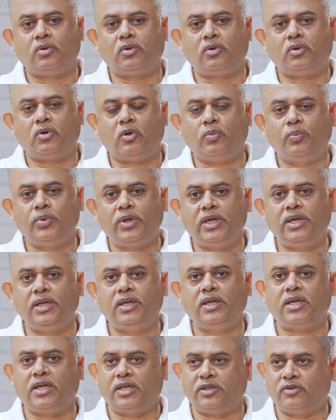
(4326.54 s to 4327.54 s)

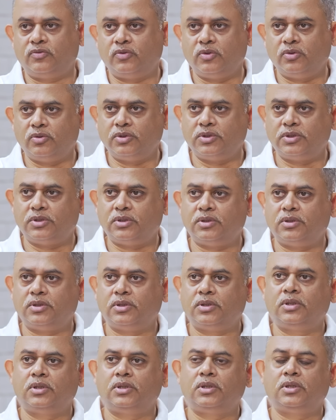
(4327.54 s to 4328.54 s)
operating cash flows
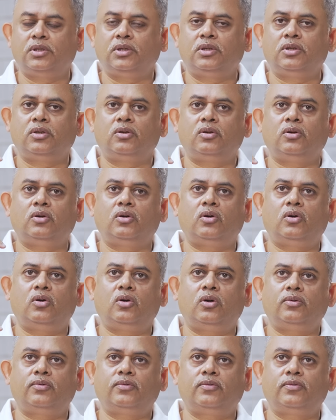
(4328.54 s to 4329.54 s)

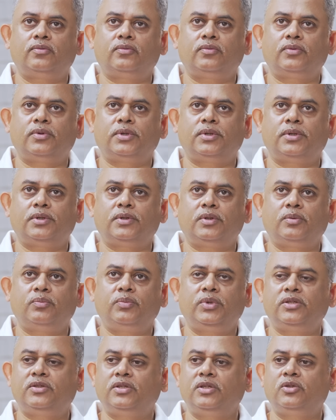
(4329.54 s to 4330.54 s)
of the
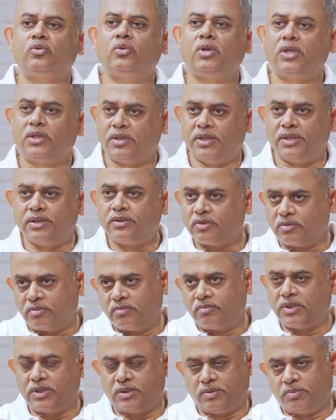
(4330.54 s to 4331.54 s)
BSE 200, so
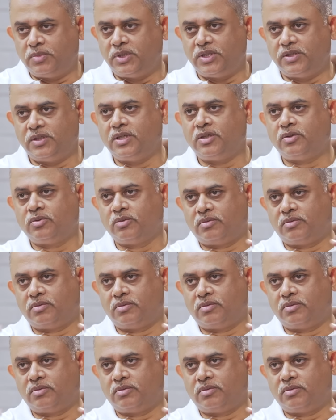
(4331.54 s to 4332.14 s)
it's easier to